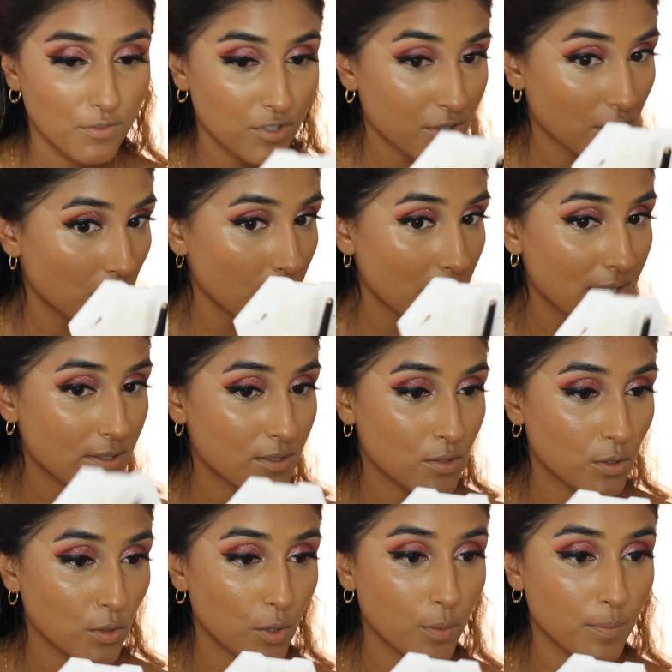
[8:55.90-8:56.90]
just got to be
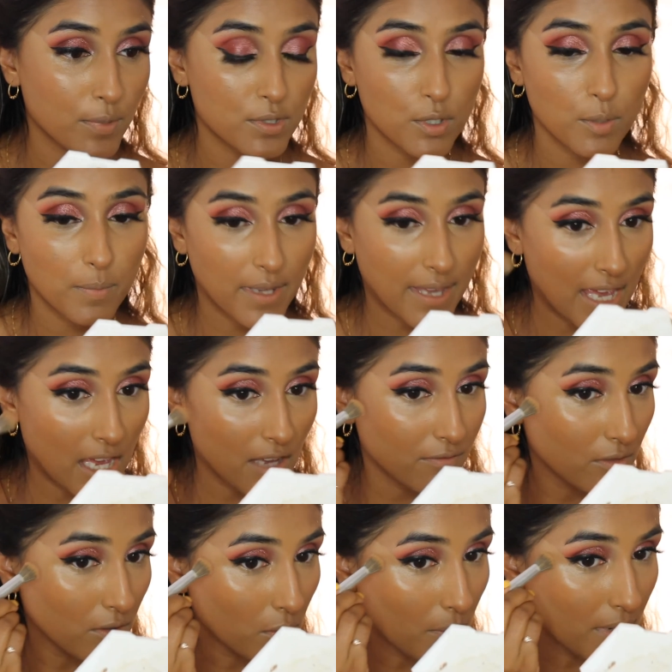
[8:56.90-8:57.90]
super
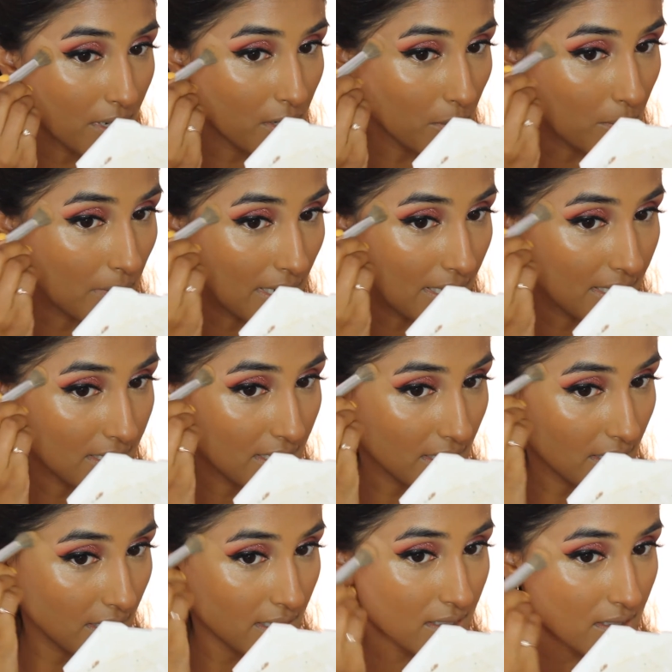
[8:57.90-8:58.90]
careful when you're blending
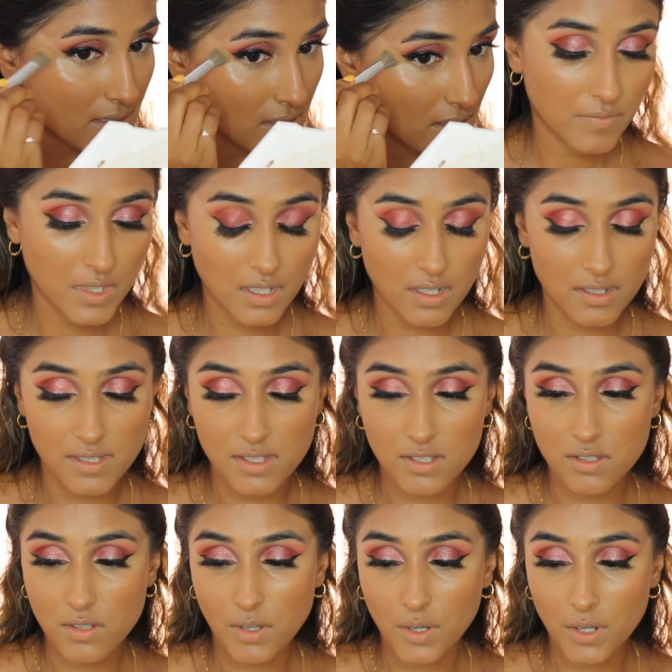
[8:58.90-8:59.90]
this, because it's
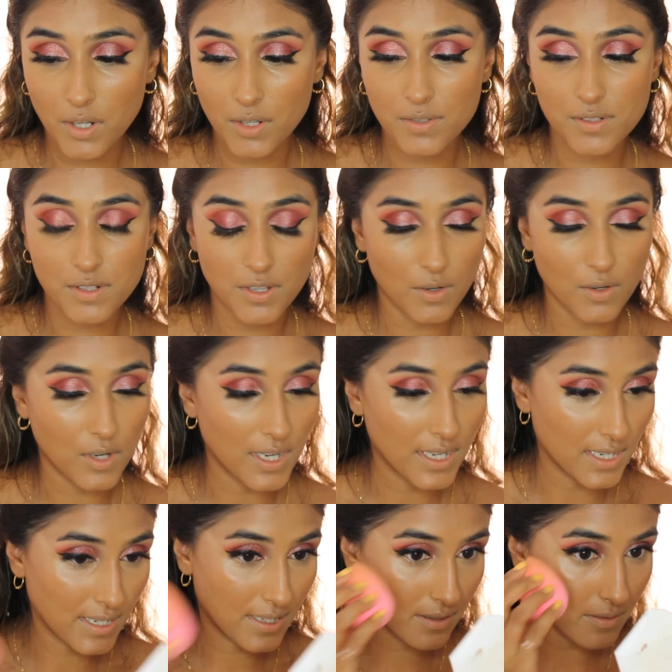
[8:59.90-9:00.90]
so close to your
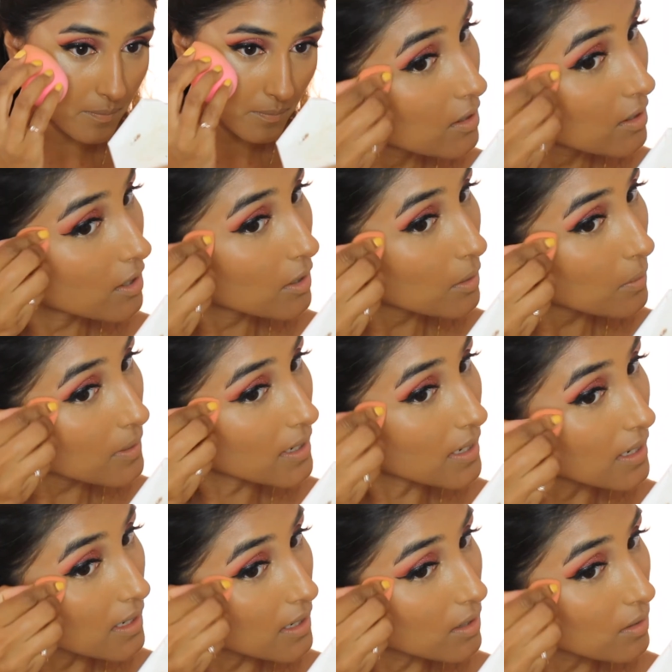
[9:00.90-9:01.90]
eyeliner. Go
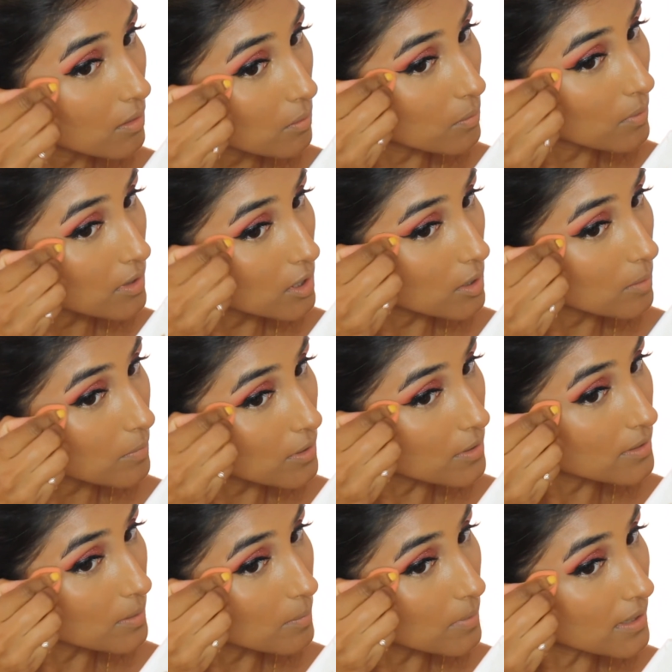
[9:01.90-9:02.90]
in with your
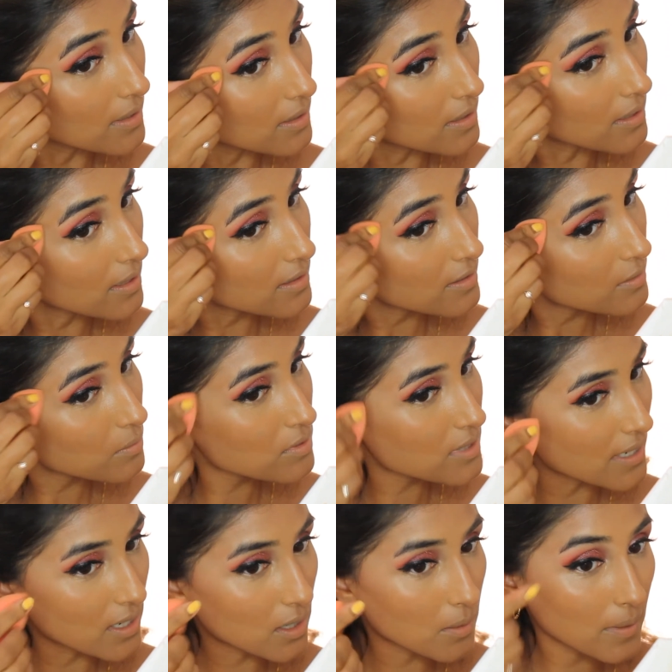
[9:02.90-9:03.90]
beauty blender, and this will
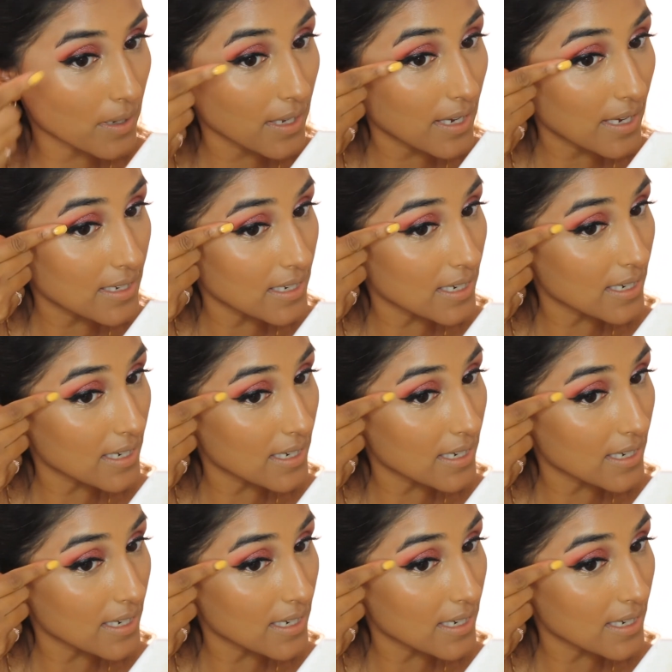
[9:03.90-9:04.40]
take away any